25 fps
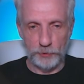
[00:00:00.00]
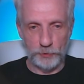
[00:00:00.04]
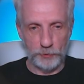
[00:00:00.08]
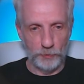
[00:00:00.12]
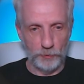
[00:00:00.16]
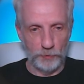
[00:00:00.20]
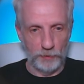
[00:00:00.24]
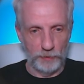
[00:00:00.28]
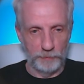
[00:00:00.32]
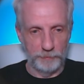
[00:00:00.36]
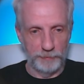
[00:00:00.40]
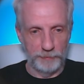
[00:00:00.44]

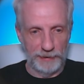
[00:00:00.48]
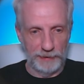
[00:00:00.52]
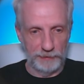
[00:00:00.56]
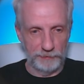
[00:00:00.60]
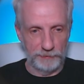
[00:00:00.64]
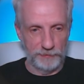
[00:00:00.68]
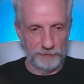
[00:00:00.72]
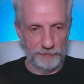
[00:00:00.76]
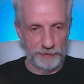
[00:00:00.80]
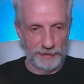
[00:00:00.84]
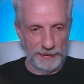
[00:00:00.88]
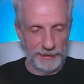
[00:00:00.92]
sure
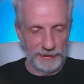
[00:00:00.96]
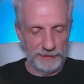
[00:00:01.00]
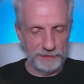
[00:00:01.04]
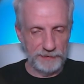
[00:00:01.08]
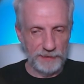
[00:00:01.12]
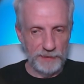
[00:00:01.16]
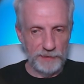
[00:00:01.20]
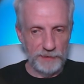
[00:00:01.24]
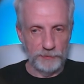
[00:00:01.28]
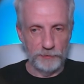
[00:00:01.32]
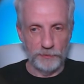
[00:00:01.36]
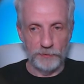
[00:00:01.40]
about that,
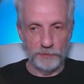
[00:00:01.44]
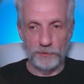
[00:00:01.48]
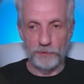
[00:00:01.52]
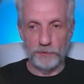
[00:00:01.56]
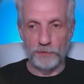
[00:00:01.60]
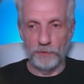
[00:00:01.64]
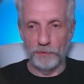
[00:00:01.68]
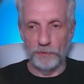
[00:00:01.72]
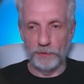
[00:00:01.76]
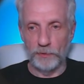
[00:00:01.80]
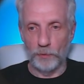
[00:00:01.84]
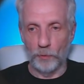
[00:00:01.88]
you can
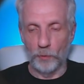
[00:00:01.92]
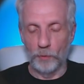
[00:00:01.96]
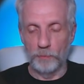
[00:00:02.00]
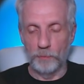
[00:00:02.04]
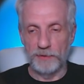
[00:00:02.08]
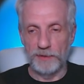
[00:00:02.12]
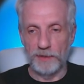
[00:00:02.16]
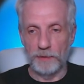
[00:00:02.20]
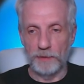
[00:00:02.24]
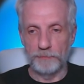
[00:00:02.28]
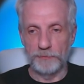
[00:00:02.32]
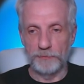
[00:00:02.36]
go and
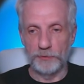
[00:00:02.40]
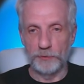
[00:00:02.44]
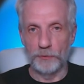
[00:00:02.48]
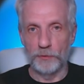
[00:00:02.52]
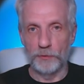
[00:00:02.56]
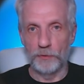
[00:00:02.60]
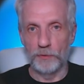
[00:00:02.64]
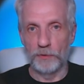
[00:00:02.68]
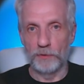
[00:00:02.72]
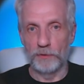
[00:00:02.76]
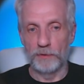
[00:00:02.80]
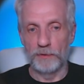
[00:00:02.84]
open up
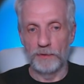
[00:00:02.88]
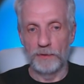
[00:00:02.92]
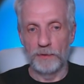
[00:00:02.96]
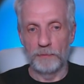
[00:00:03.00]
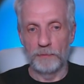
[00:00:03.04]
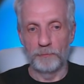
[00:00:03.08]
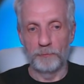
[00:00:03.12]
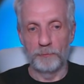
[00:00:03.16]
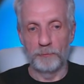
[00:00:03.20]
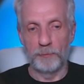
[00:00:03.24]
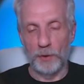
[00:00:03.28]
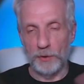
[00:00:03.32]
your
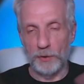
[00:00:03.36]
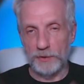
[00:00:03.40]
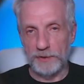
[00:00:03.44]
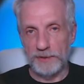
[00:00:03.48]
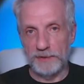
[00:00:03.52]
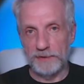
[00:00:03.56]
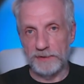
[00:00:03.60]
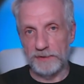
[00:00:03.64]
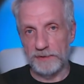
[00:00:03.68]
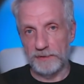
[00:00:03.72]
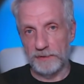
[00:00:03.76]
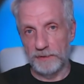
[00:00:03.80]

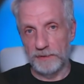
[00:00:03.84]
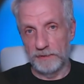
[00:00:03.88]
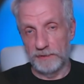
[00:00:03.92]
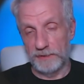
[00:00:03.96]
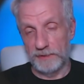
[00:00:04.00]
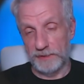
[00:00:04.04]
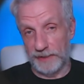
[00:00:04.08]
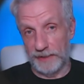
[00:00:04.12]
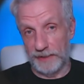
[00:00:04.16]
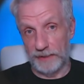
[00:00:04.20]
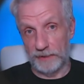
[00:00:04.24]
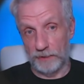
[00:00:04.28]
body's
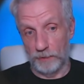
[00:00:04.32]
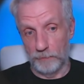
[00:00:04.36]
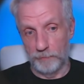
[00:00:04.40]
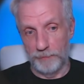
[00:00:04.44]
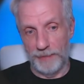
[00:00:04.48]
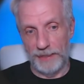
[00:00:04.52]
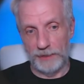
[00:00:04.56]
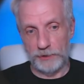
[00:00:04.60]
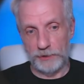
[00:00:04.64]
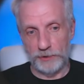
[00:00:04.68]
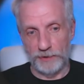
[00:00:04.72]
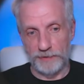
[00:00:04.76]
skeletal
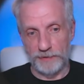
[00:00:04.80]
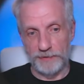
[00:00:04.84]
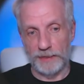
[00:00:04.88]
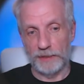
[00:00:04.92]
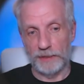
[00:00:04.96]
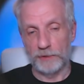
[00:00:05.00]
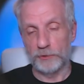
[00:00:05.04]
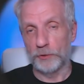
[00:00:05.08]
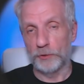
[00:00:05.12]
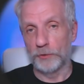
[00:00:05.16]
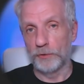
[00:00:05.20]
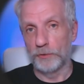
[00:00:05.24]
mesh, and
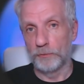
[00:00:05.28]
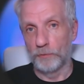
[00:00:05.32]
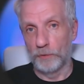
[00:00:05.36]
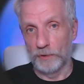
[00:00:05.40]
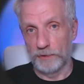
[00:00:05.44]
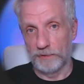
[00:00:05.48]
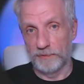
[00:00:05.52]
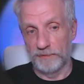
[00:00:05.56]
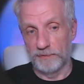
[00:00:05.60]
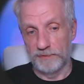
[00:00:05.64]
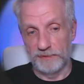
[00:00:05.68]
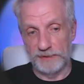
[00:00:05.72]
that'll show you
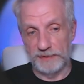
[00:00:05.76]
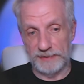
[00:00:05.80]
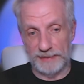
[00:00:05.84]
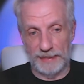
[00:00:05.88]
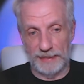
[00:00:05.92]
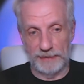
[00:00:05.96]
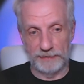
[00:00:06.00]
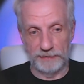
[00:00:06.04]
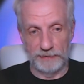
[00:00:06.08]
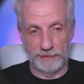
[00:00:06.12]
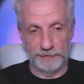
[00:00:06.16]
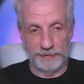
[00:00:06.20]
what
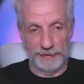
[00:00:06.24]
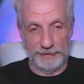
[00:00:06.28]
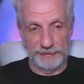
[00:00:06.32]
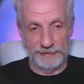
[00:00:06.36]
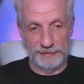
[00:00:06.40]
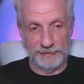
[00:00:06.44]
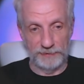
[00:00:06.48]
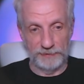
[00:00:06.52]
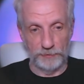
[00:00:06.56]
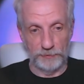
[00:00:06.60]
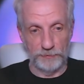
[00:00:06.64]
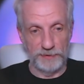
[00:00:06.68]
skeletal that
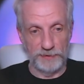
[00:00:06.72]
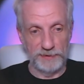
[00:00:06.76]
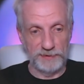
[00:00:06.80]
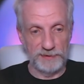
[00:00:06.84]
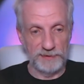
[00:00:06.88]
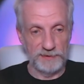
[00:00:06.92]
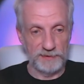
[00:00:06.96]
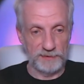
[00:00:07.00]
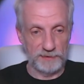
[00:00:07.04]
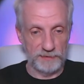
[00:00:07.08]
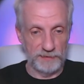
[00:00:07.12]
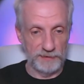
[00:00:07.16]
is. So
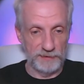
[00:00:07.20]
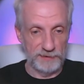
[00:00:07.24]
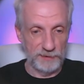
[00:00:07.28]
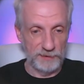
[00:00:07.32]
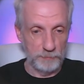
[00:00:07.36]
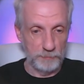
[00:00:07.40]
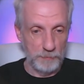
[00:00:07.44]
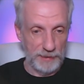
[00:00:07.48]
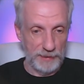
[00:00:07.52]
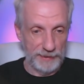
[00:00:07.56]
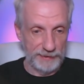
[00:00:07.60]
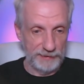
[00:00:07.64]
this
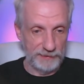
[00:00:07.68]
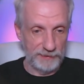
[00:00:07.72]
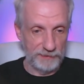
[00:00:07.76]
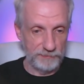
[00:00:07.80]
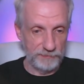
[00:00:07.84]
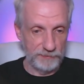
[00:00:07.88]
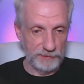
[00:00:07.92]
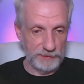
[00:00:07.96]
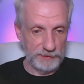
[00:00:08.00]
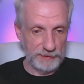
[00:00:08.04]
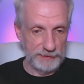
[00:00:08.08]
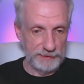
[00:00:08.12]
is mine,
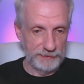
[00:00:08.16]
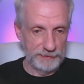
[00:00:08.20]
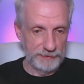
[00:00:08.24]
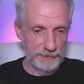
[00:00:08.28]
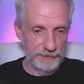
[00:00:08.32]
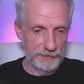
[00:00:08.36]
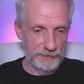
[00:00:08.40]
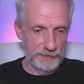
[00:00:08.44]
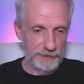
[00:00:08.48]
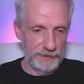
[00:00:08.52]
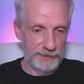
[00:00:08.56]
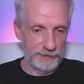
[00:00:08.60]
definitely.
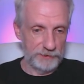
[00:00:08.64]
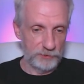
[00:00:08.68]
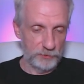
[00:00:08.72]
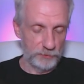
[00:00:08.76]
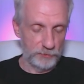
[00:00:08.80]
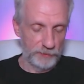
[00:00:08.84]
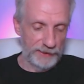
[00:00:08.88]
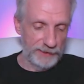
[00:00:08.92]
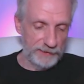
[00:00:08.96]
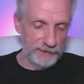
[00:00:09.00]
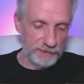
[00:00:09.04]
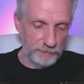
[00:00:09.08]
Hit
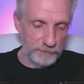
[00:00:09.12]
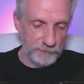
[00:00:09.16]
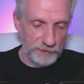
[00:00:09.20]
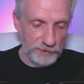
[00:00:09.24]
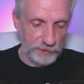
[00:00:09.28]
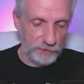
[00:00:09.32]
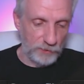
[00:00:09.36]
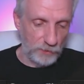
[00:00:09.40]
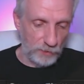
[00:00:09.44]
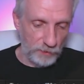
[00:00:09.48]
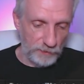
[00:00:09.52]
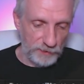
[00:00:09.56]
create. I'm
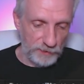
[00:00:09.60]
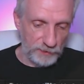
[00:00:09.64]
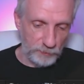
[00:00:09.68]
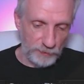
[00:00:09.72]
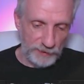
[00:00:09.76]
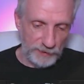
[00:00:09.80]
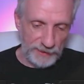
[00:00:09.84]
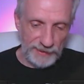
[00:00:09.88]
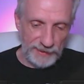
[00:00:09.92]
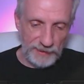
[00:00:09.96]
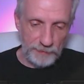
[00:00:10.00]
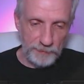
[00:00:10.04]
going to call this
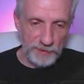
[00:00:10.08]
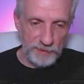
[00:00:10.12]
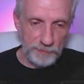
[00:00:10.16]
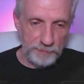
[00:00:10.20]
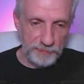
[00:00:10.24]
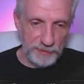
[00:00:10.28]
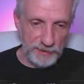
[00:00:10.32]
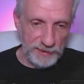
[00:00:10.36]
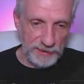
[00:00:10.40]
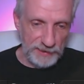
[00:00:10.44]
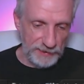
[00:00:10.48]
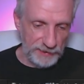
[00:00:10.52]
one
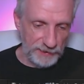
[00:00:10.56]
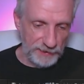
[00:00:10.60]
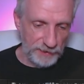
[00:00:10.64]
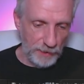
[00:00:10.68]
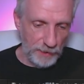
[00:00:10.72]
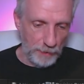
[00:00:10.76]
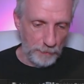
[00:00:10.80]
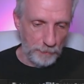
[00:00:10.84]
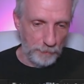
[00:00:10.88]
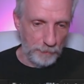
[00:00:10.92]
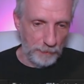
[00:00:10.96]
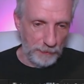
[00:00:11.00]
ABP
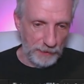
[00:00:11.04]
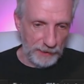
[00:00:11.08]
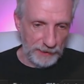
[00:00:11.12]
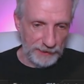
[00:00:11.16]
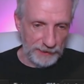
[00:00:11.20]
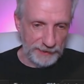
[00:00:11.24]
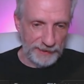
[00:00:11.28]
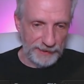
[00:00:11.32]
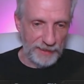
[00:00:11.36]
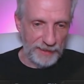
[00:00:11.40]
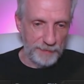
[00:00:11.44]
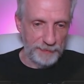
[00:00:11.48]

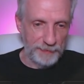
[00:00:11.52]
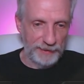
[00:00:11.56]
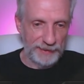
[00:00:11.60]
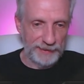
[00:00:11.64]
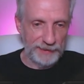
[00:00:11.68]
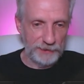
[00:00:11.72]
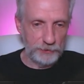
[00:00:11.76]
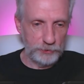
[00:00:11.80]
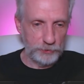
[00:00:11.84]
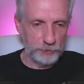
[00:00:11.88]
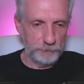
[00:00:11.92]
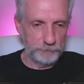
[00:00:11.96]

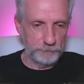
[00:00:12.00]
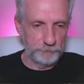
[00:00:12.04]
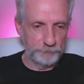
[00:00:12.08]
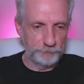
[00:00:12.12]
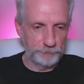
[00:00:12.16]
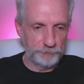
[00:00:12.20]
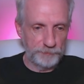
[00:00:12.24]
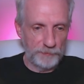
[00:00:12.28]
MyMH